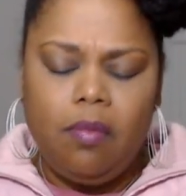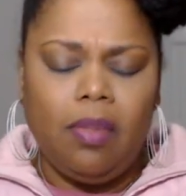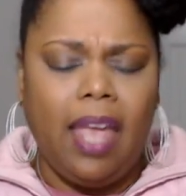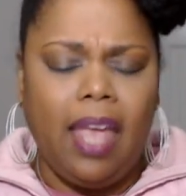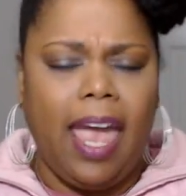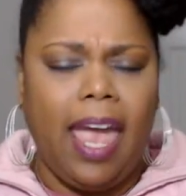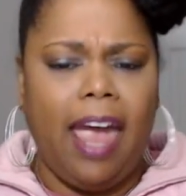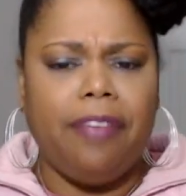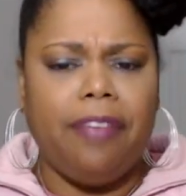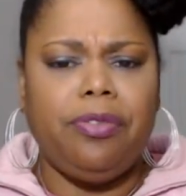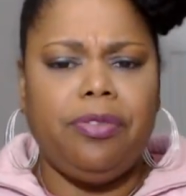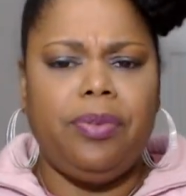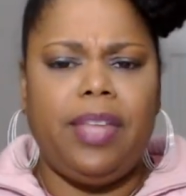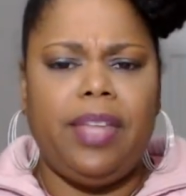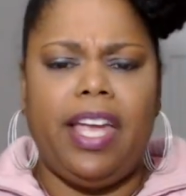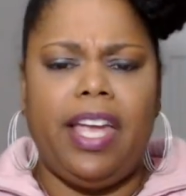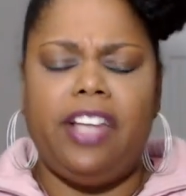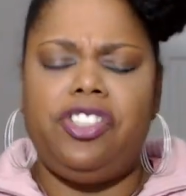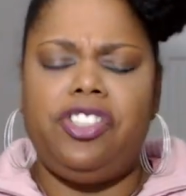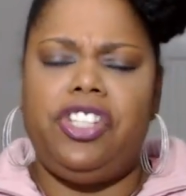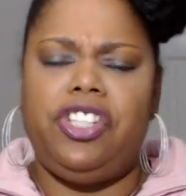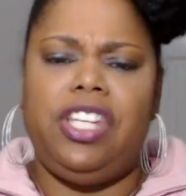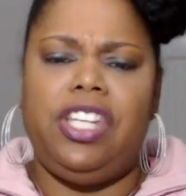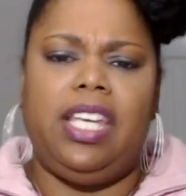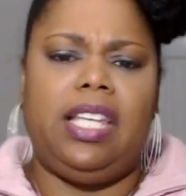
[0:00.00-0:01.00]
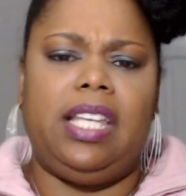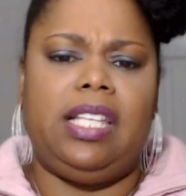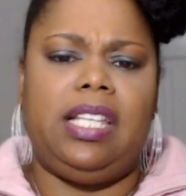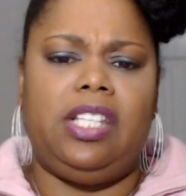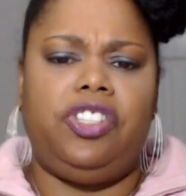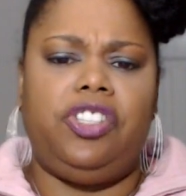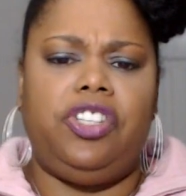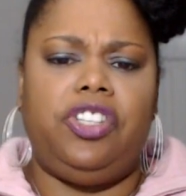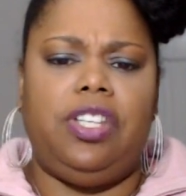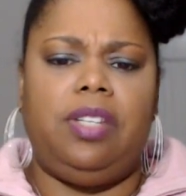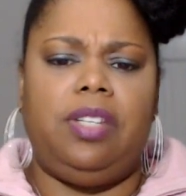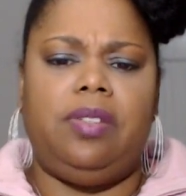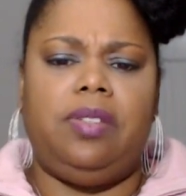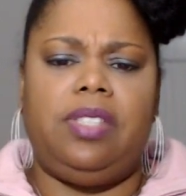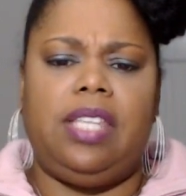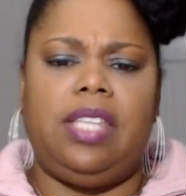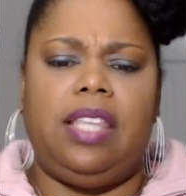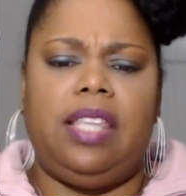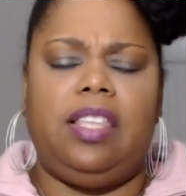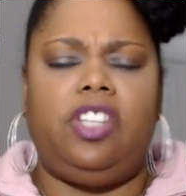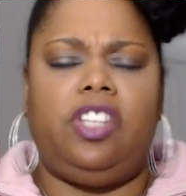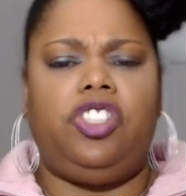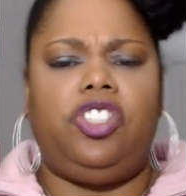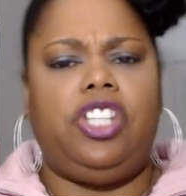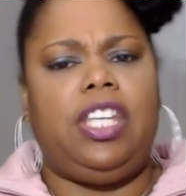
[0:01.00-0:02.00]
After that, she
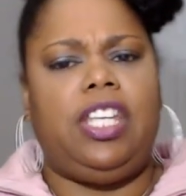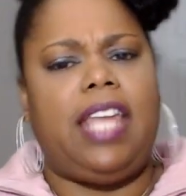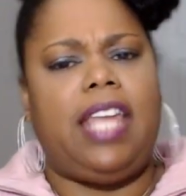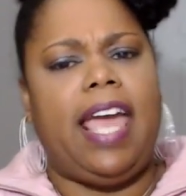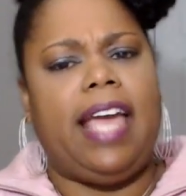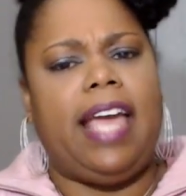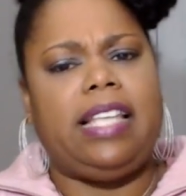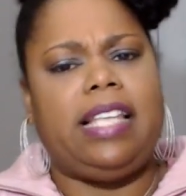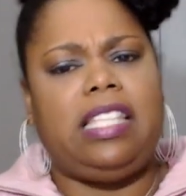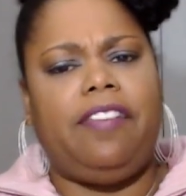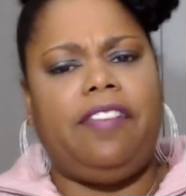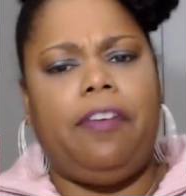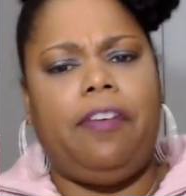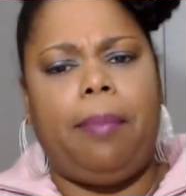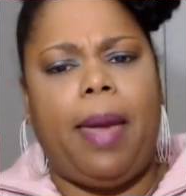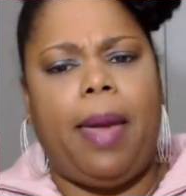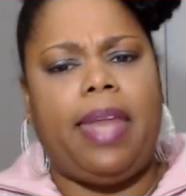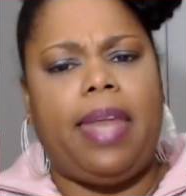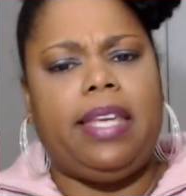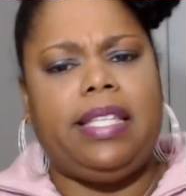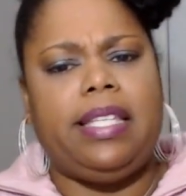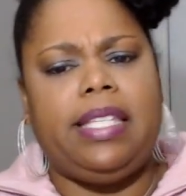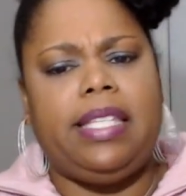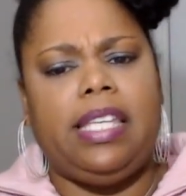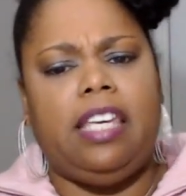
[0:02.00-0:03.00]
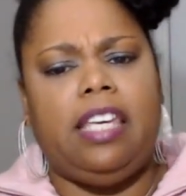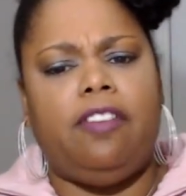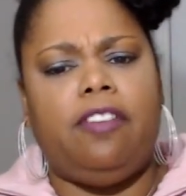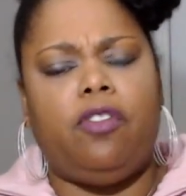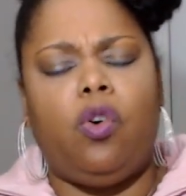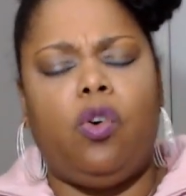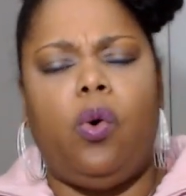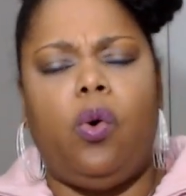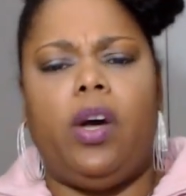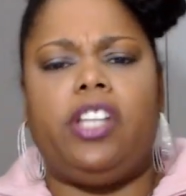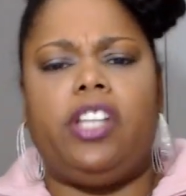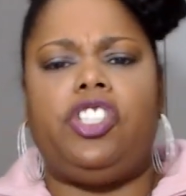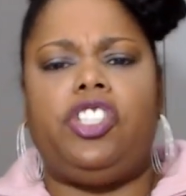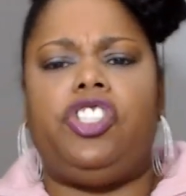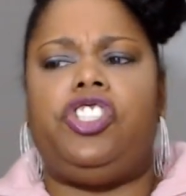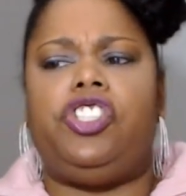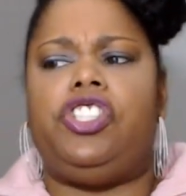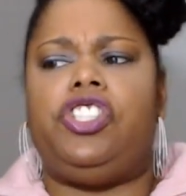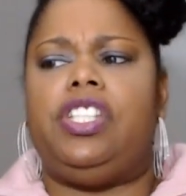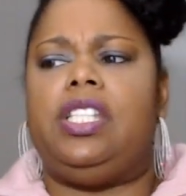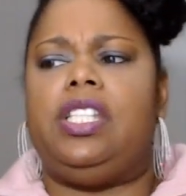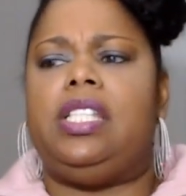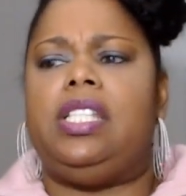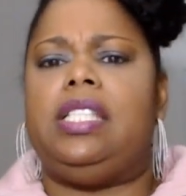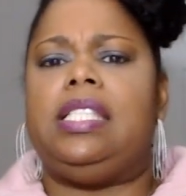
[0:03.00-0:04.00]
said that she'd asked everybody to give
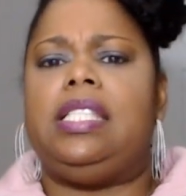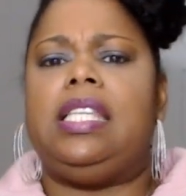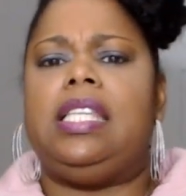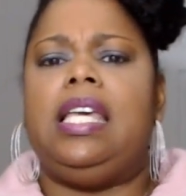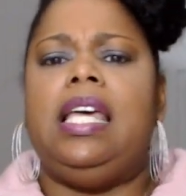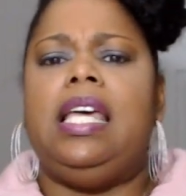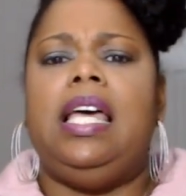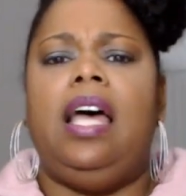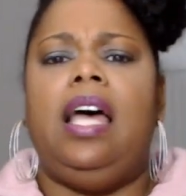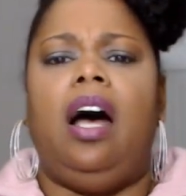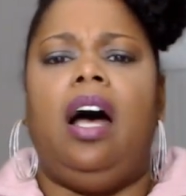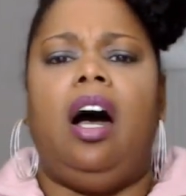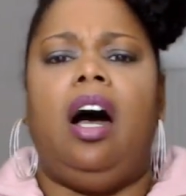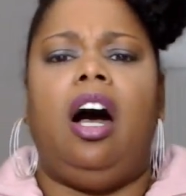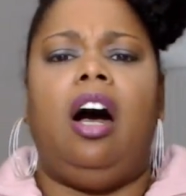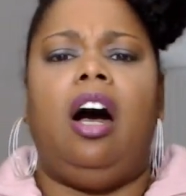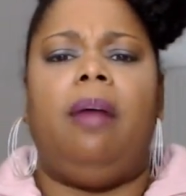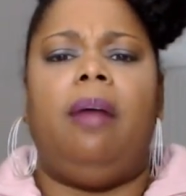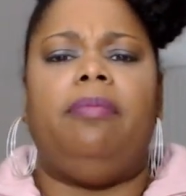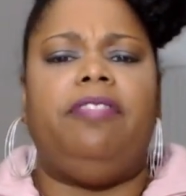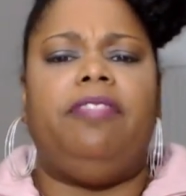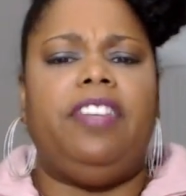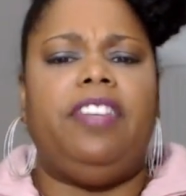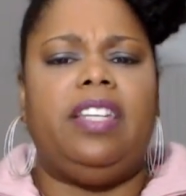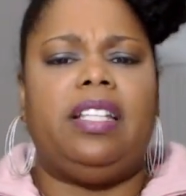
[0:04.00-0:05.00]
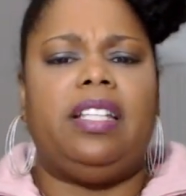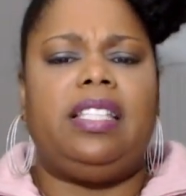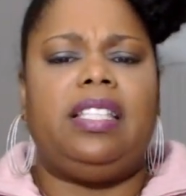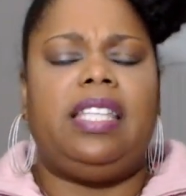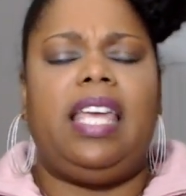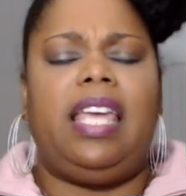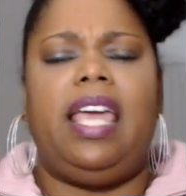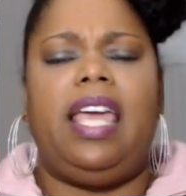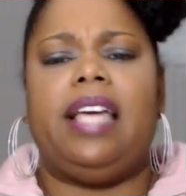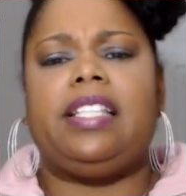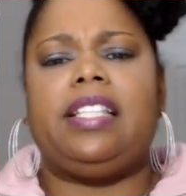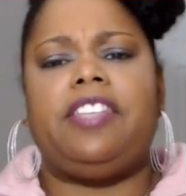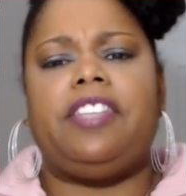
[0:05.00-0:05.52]
questions via text.